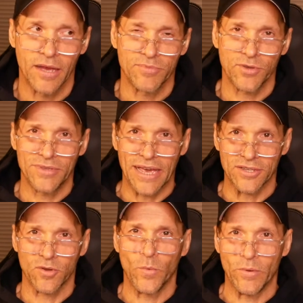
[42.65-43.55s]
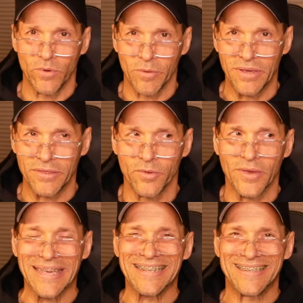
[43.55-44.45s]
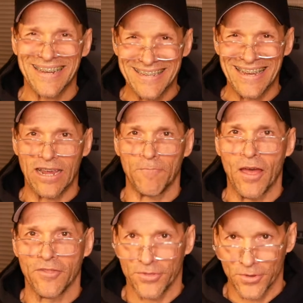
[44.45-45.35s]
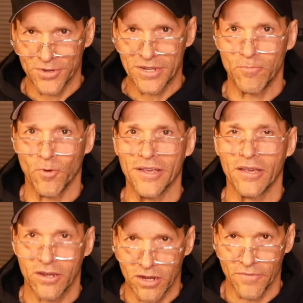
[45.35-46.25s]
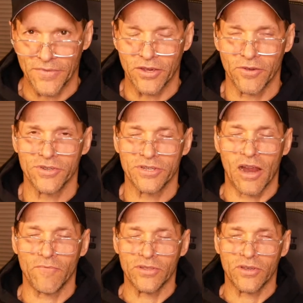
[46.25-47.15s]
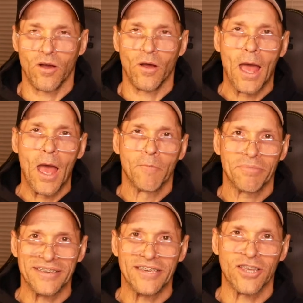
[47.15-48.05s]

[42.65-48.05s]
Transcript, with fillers: So yes, we will be doing it 6 a.m. Thursday morning, Coffee and Coaches conference call. Please